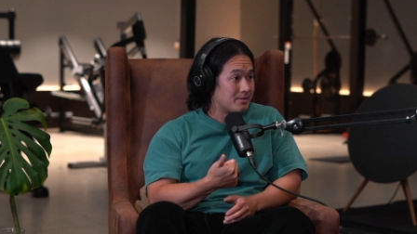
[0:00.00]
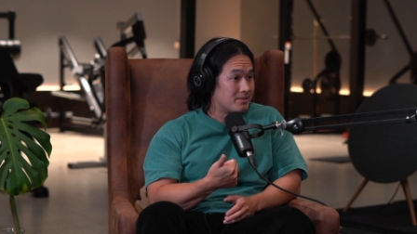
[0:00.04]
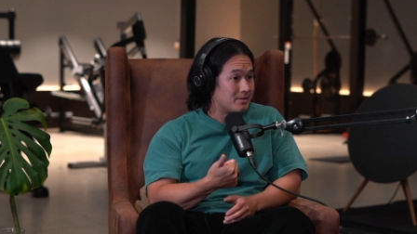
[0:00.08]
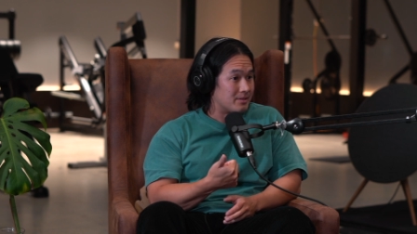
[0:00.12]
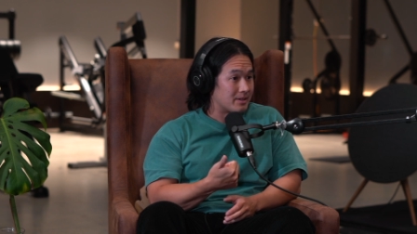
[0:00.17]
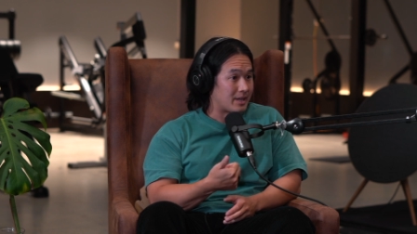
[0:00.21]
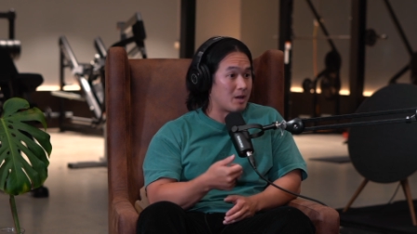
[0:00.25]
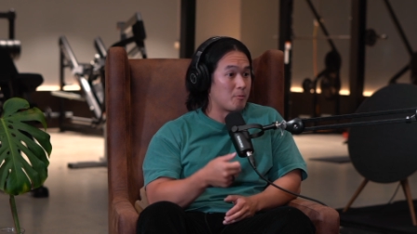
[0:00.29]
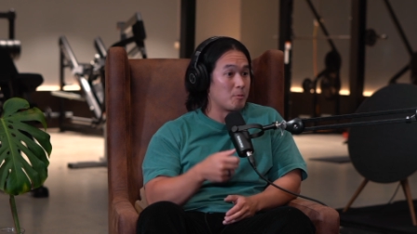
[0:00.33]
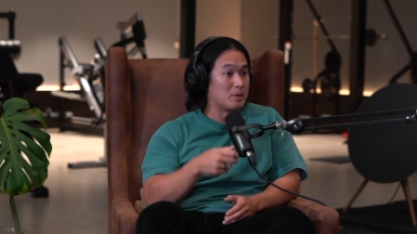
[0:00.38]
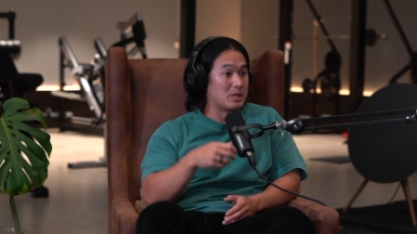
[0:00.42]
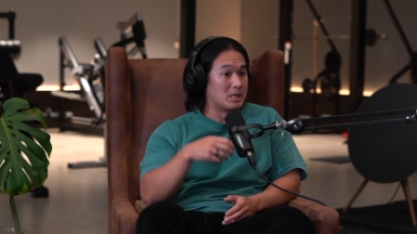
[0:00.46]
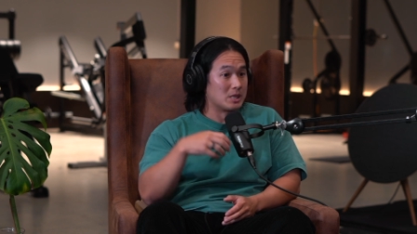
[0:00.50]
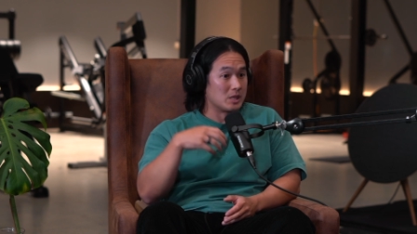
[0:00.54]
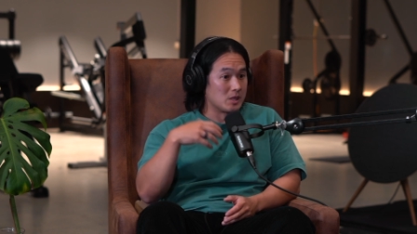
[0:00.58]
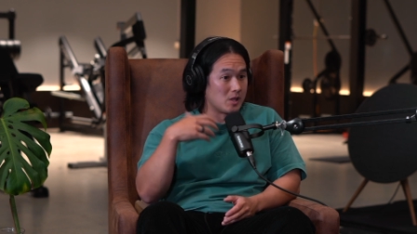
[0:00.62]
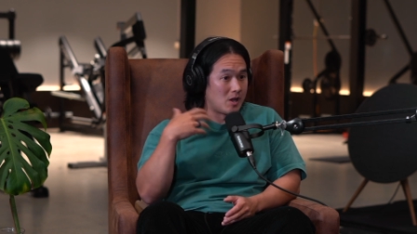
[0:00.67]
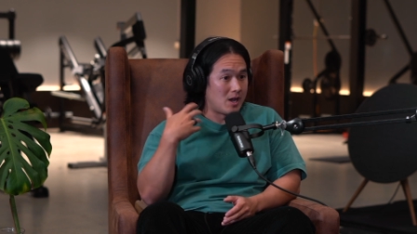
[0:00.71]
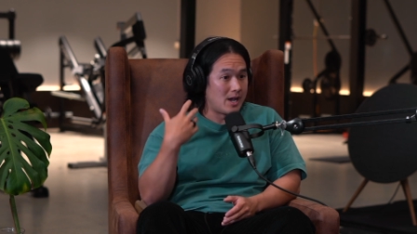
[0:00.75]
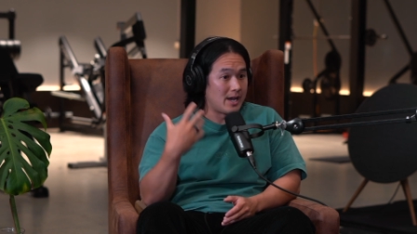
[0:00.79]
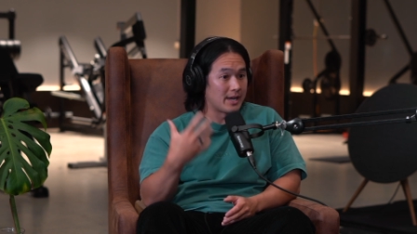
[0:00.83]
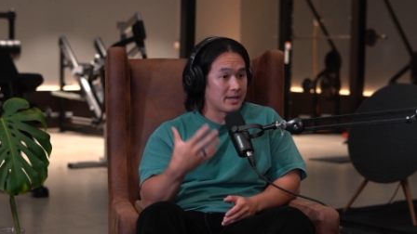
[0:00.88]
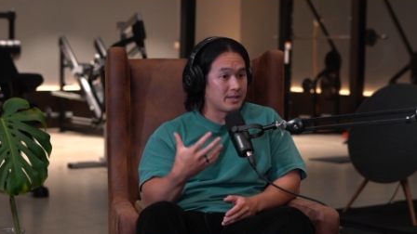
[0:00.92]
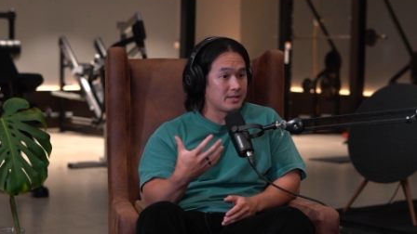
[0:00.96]
Okay, we
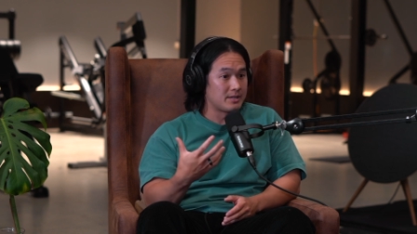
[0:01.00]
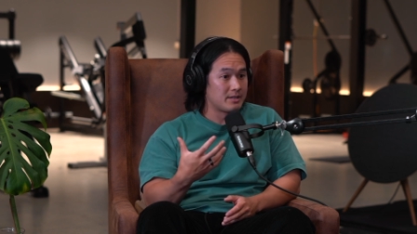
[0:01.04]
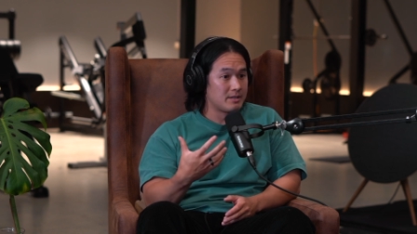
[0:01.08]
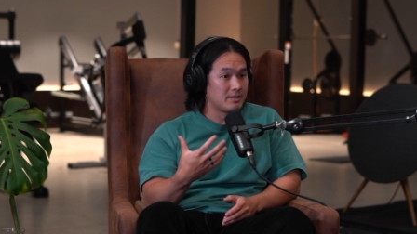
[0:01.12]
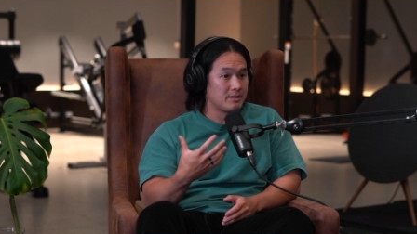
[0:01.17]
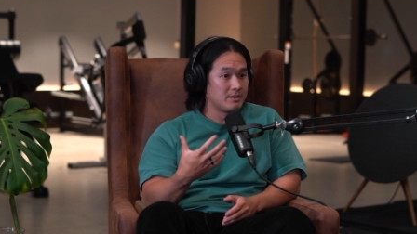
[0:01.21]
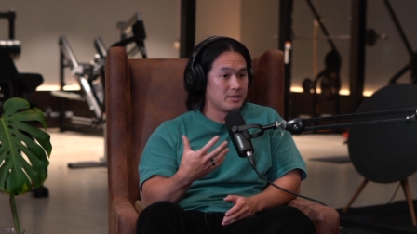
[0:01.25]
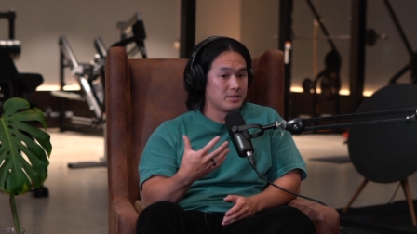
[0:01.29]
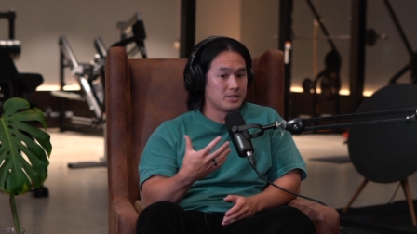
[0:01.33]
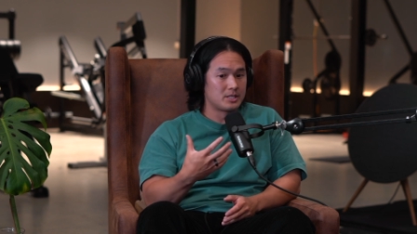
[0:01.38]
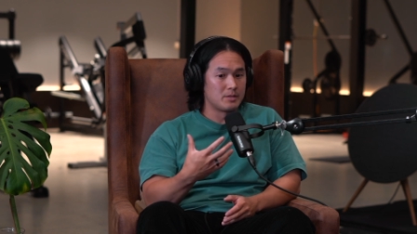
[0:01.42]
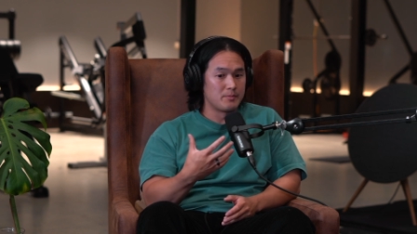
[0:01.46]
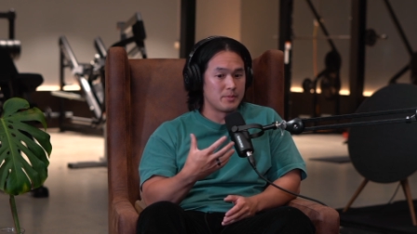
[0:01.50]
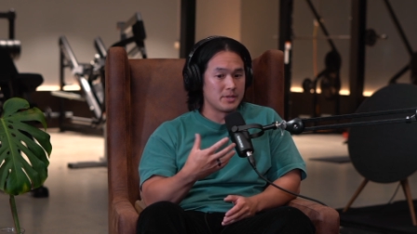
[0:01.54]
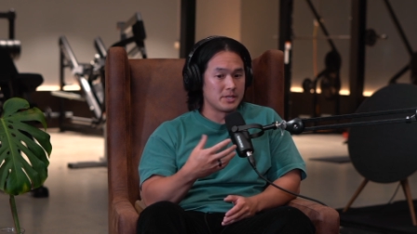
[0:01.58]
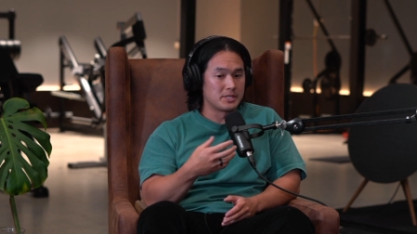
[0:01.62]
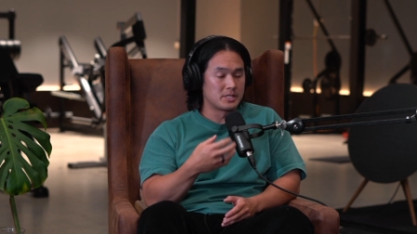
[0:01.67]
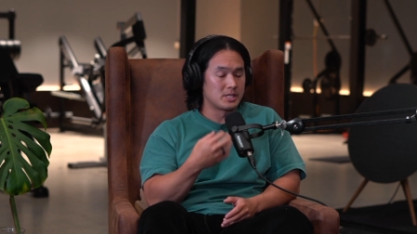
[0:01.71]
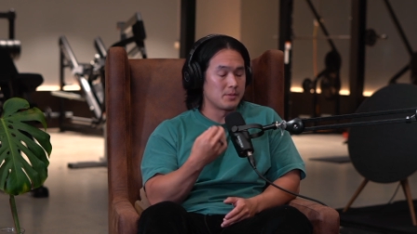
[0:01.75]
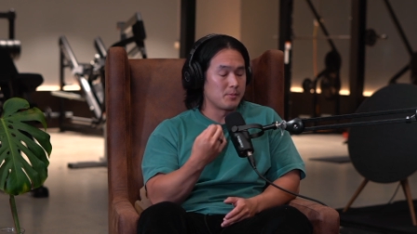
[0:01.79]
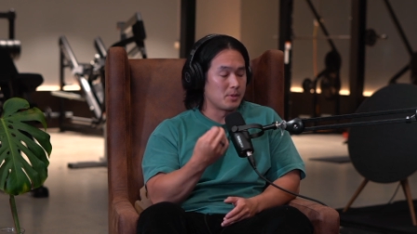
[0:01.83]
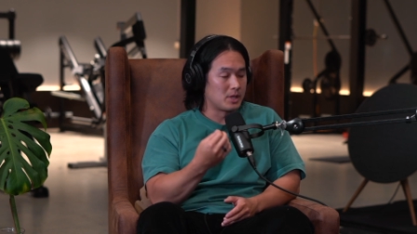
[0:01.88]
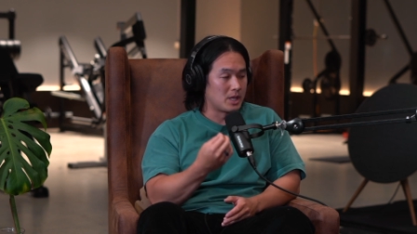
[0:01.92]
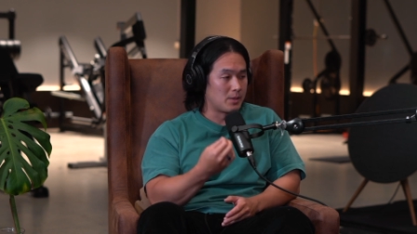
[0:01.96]
like to be
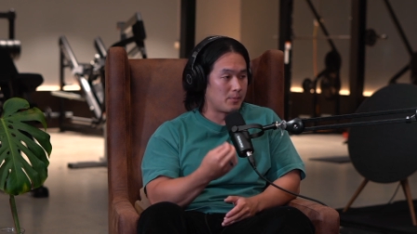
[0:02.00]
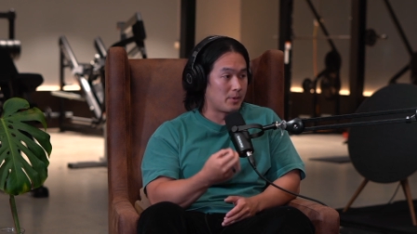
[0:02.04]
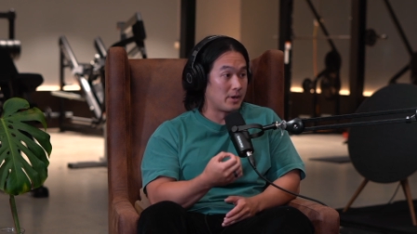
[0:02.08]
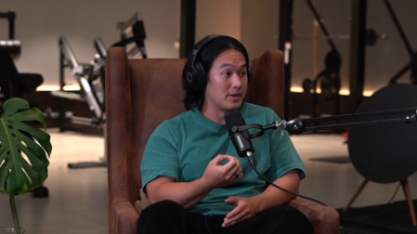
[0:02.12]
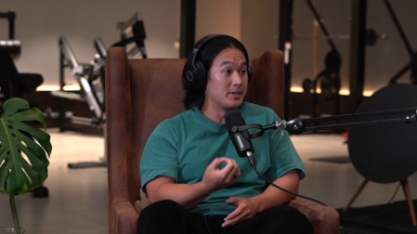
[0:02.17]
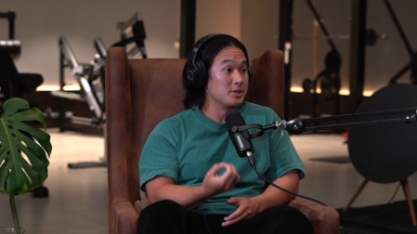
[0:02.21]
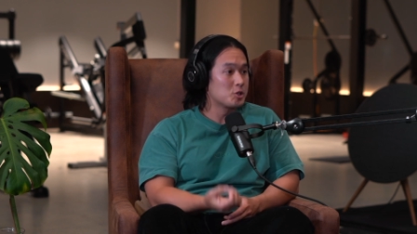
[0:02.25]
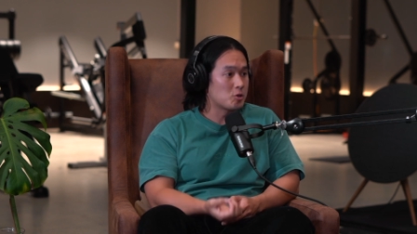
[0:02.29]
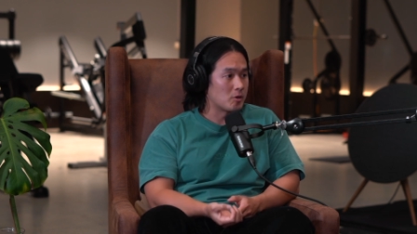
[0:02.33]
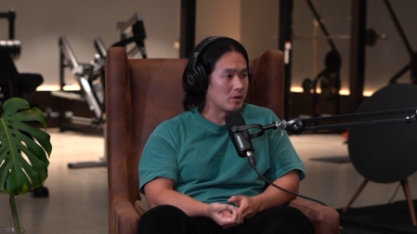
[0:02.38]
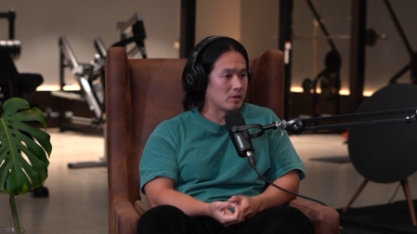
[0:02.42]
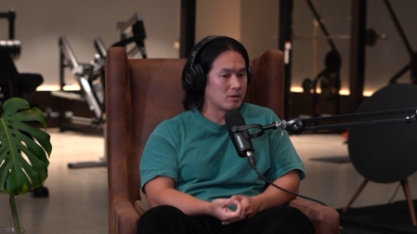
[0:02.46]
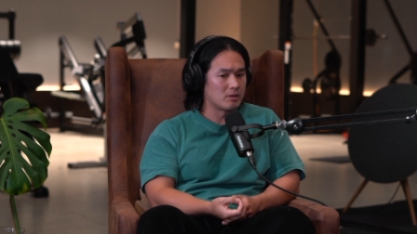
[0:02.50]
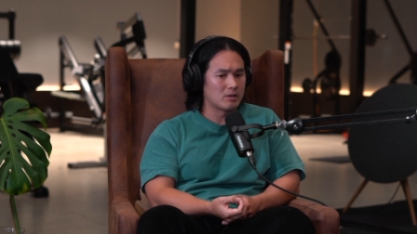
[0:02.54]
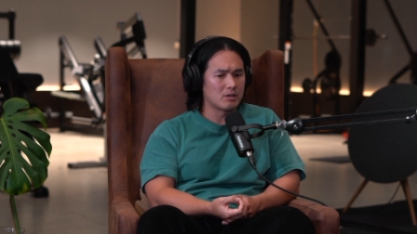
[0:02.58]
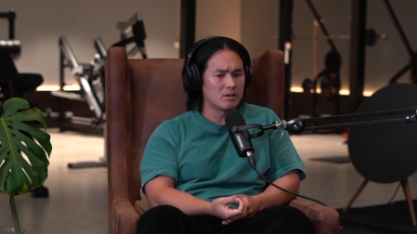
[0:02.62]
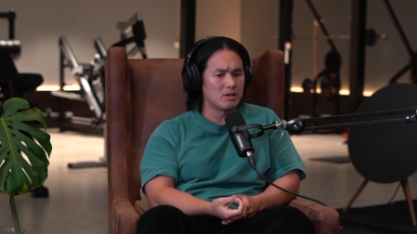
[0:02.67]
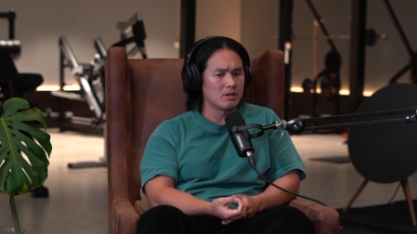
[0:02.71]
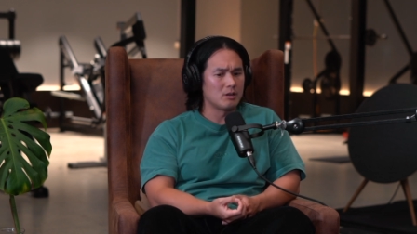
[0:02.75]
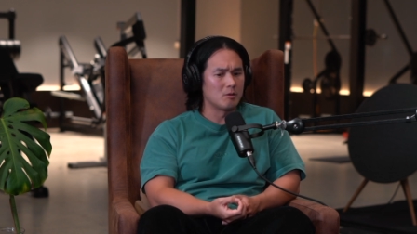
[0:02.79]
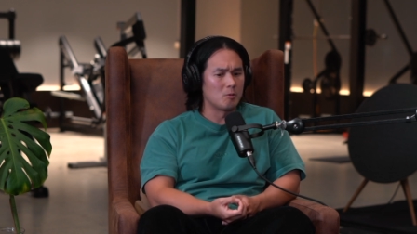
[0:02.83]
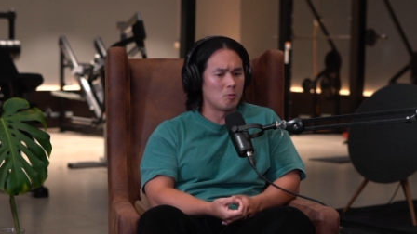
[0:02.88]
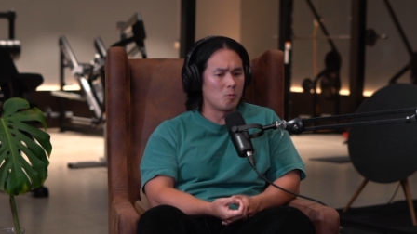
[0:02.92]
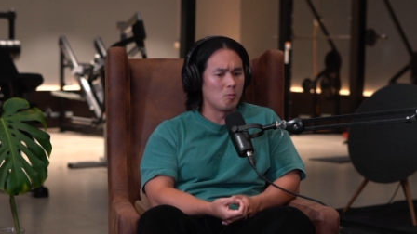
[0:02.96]
stimulated by intrigue. Like,
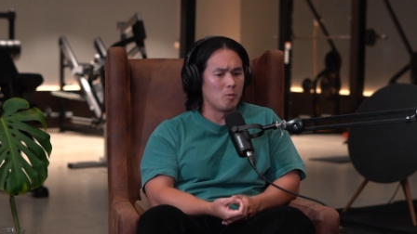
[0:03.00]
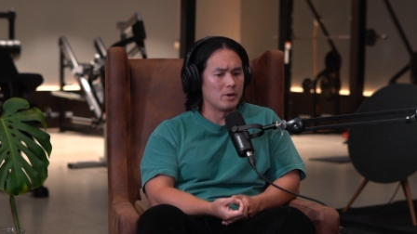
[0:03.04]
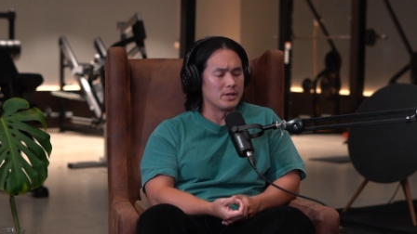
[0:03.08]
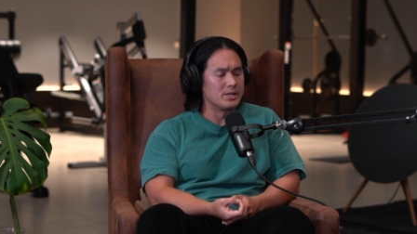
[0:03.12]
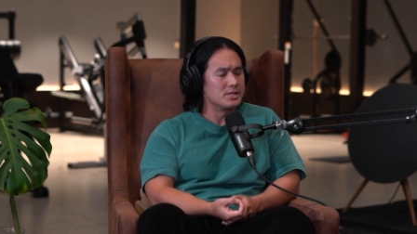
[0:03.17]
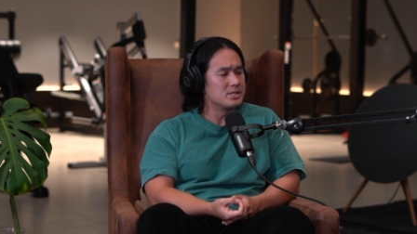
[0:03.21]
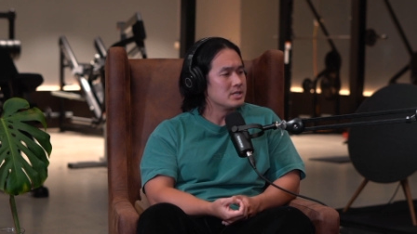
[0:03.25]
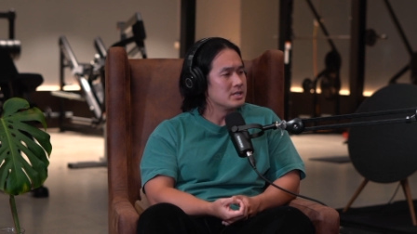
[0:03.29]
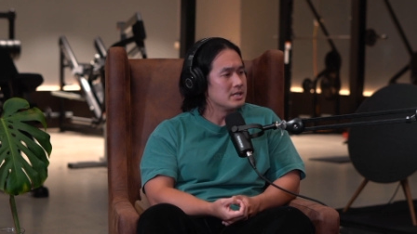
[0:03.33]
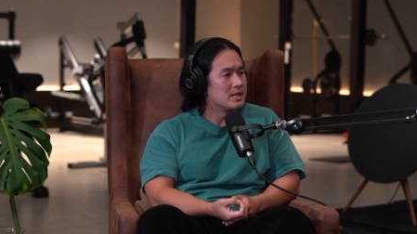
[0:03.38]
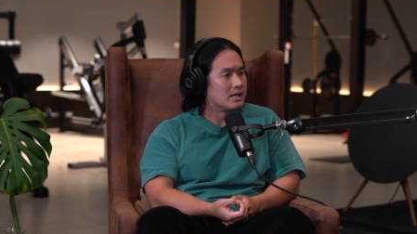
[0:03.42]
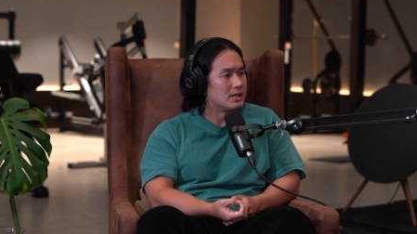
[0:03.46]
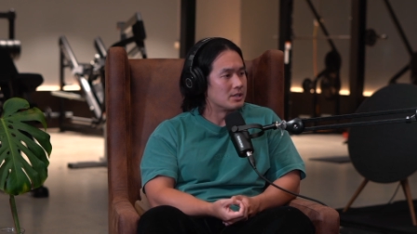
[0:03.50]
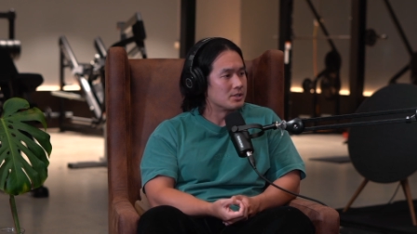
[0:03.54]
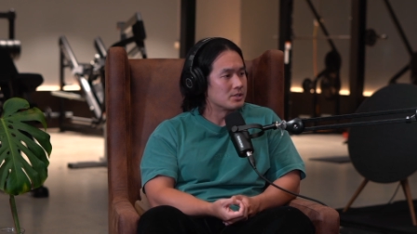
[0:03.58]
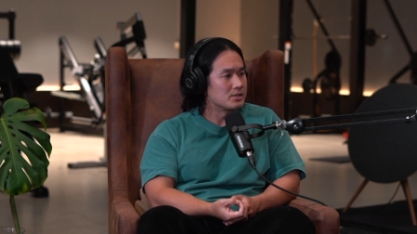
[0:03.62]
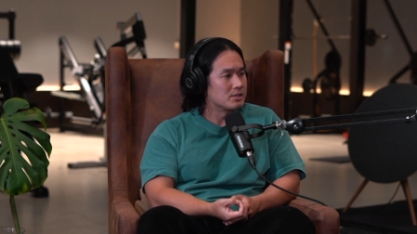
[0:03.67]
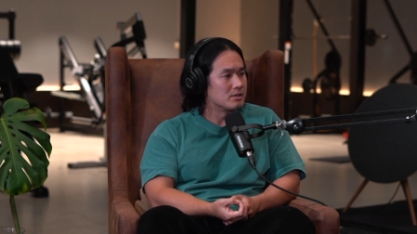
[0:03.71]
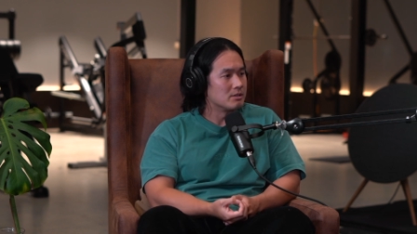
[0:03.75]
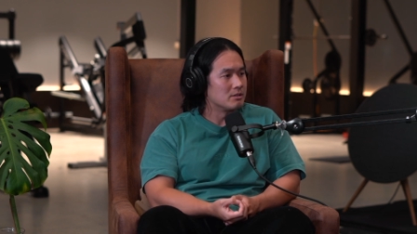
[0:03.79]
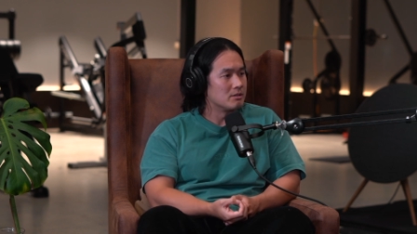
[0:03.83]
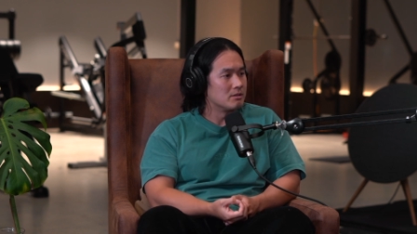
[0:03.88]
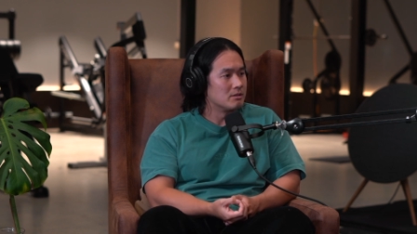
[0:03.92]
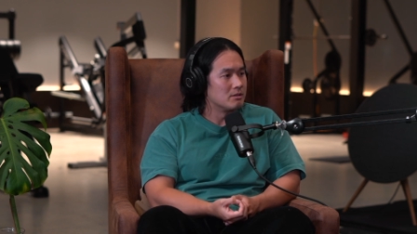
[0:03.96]
oh, what is the
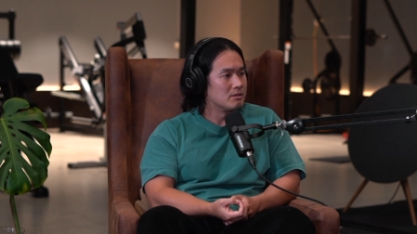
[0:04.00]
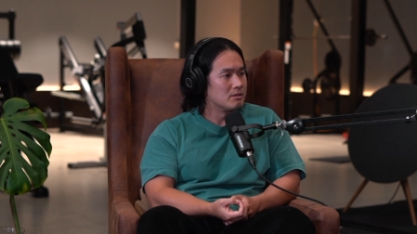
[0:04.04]
answer?